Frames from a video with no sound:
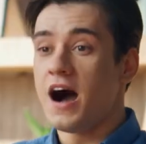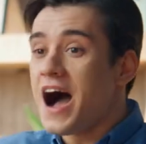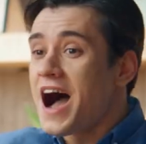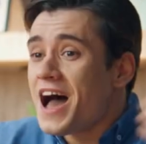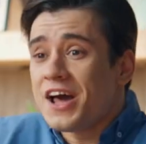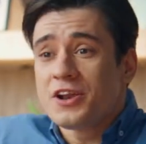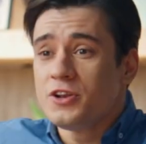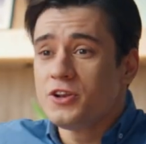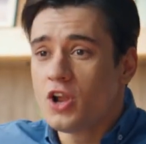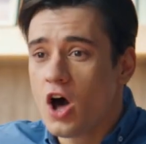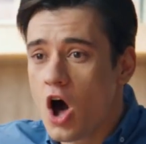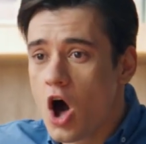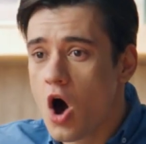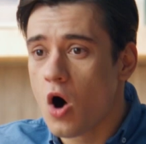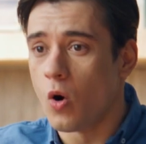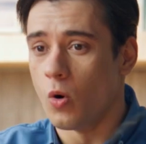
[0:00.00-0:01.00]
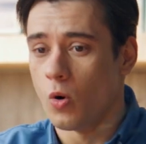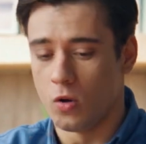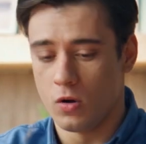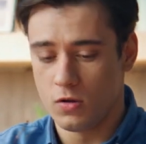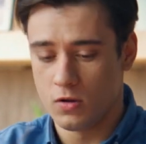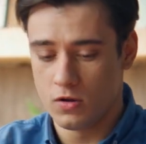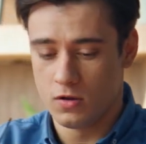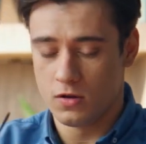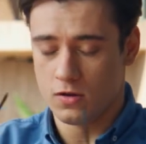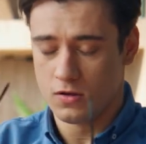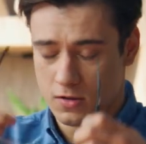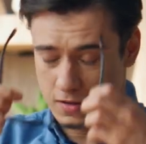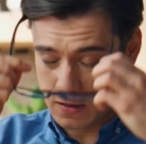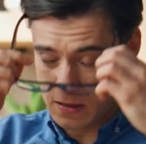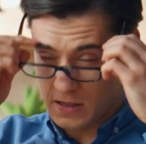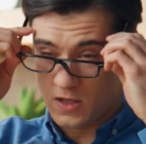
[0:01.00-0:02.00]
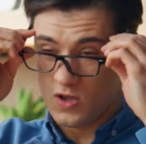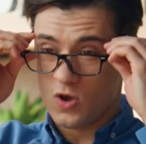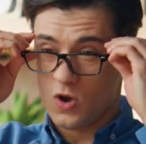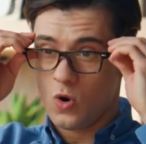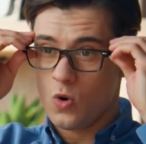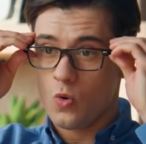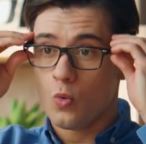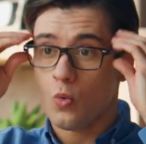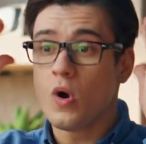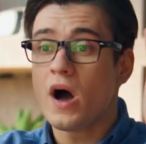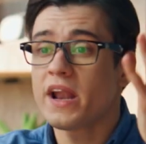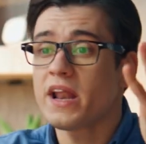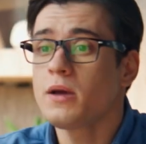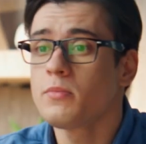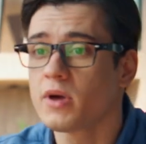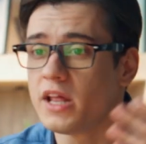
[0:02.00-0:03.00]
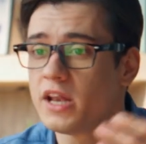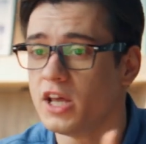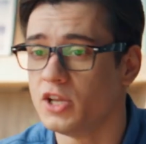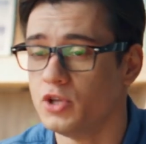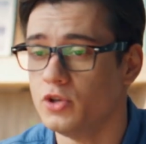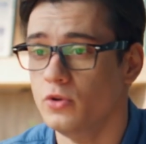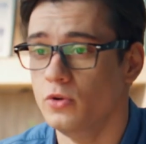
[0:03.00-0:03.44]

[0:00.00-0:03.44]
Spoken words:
don't have to waste time figuring out where to click next and